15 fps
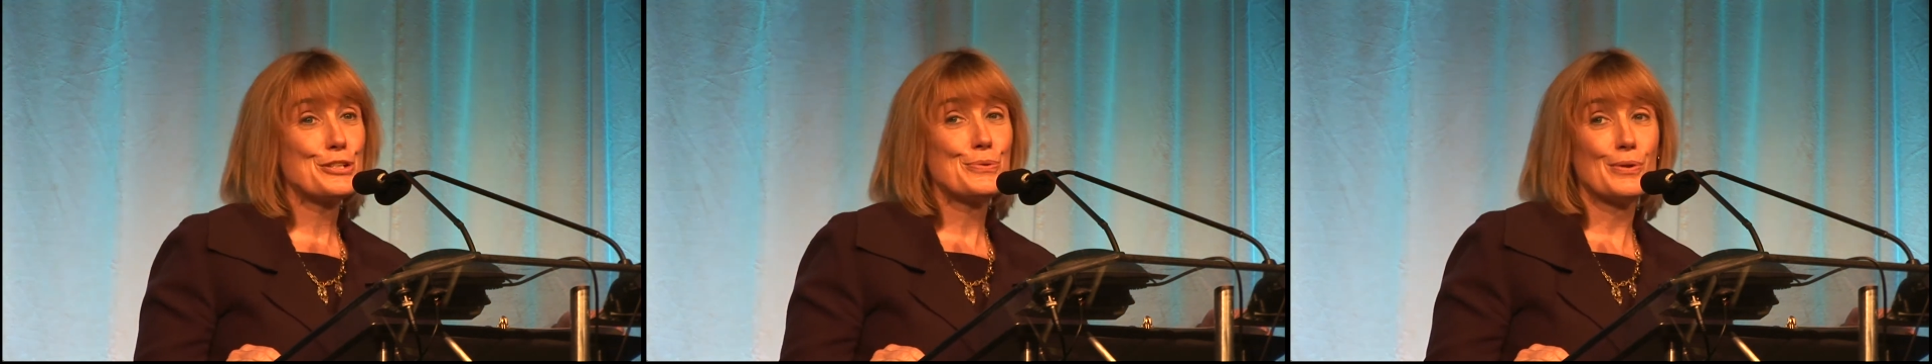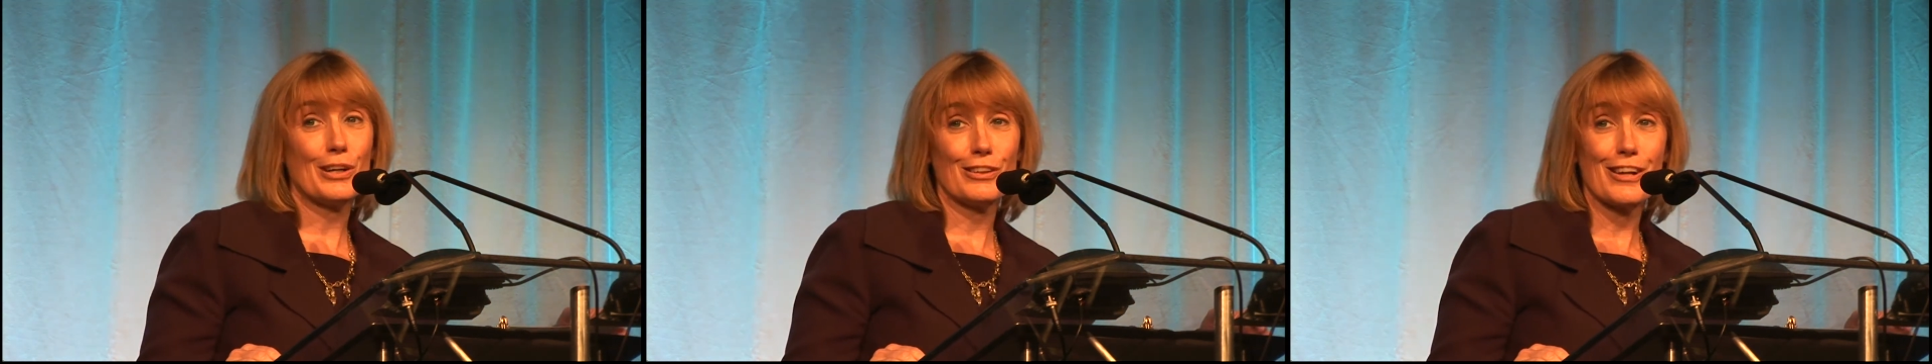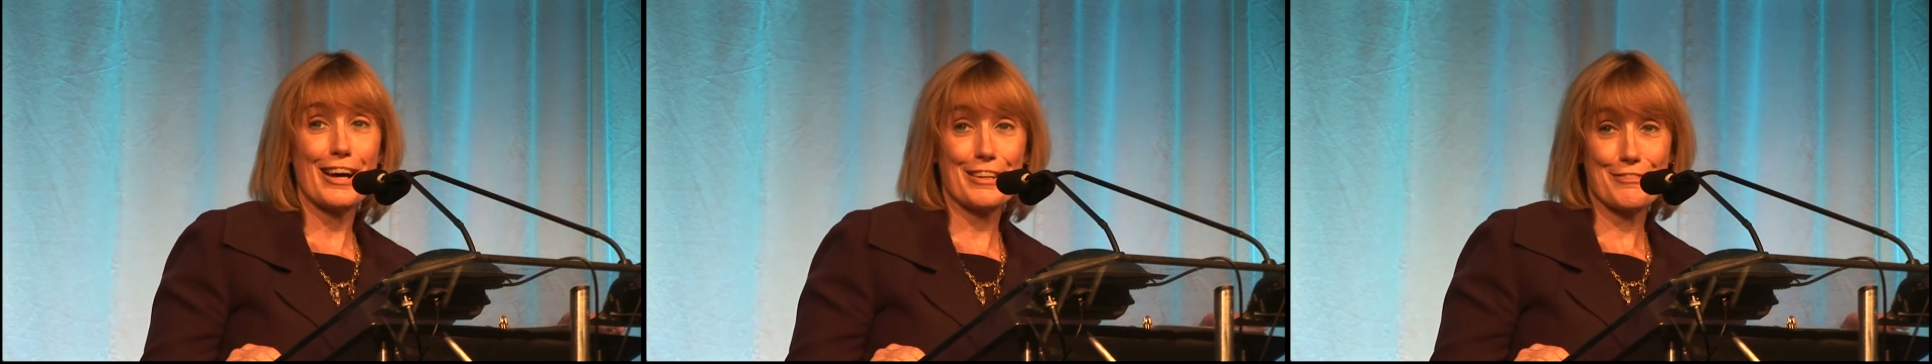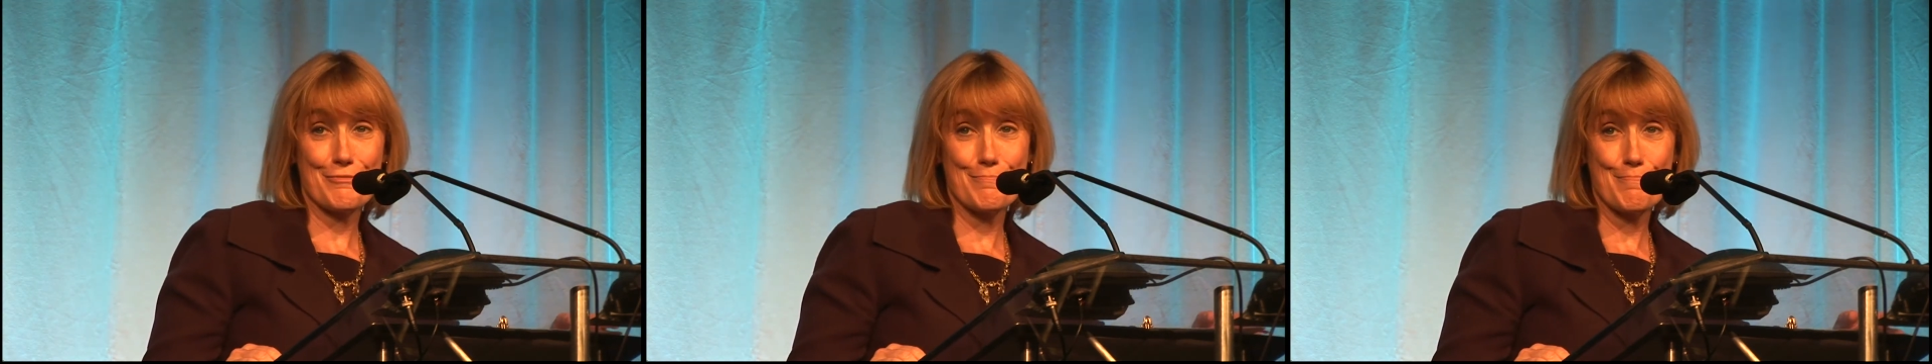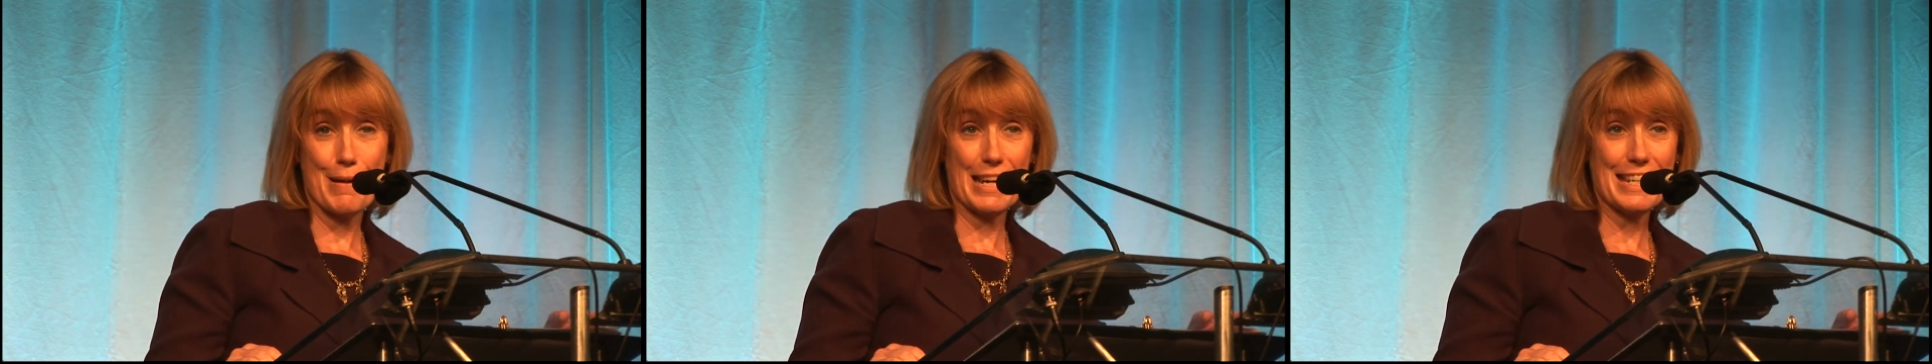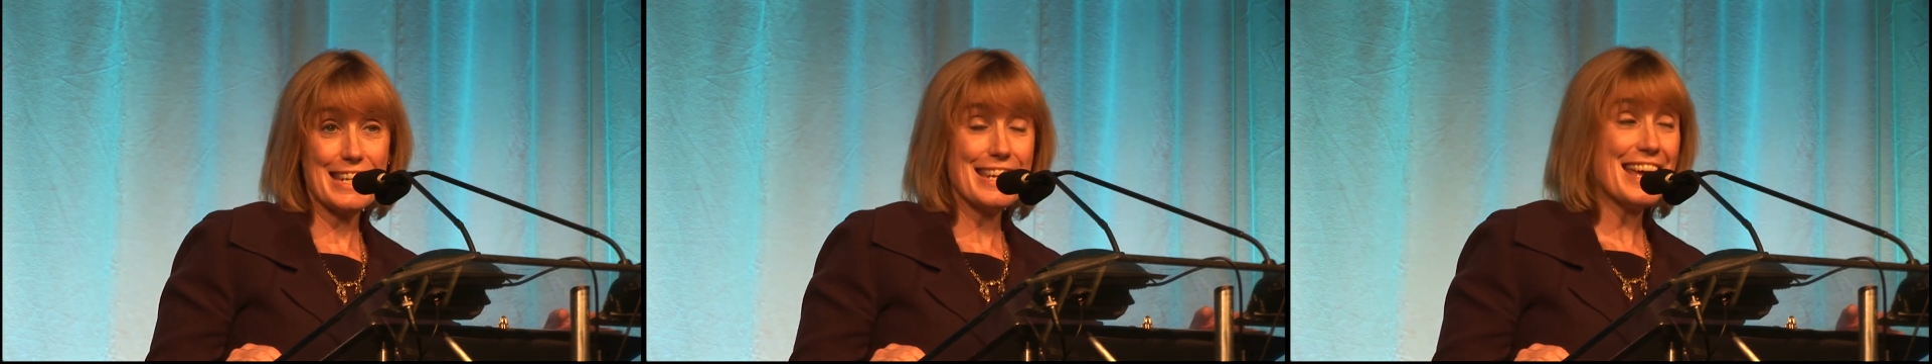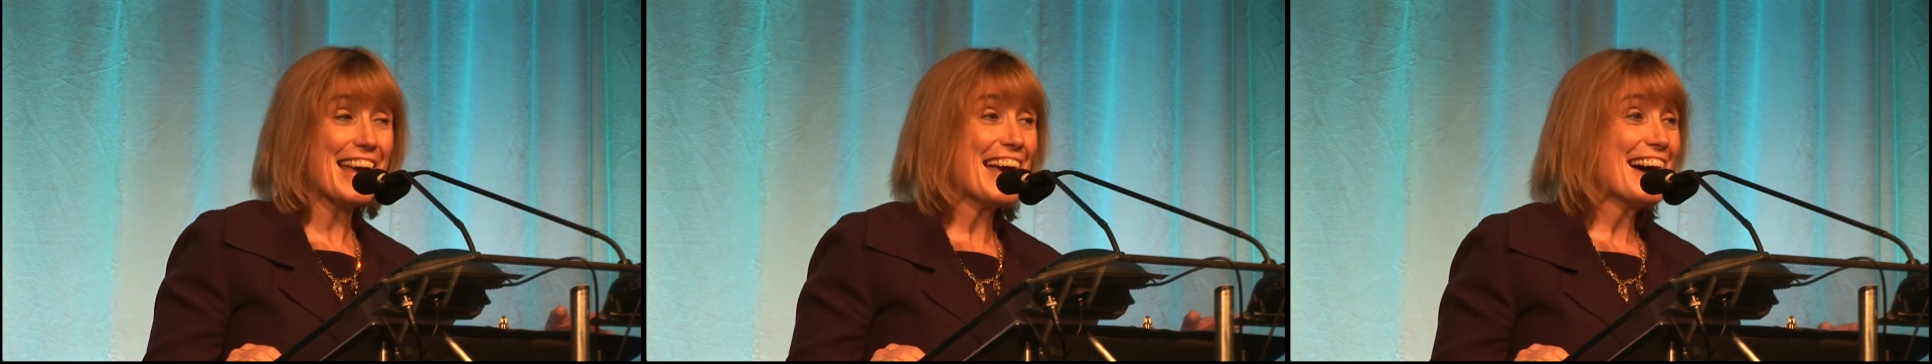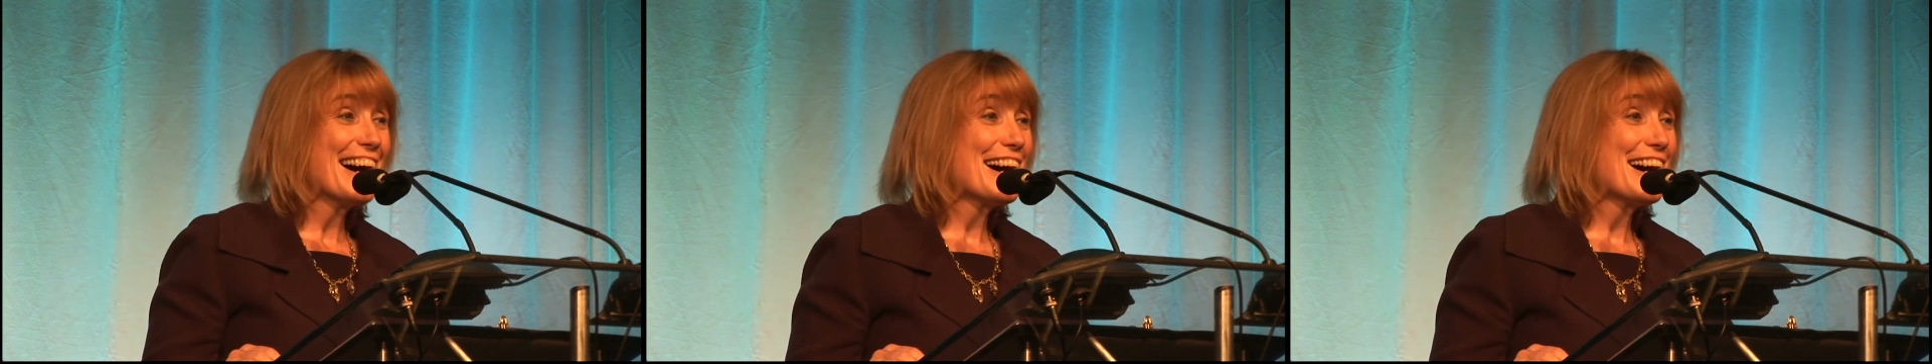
you a lot of money,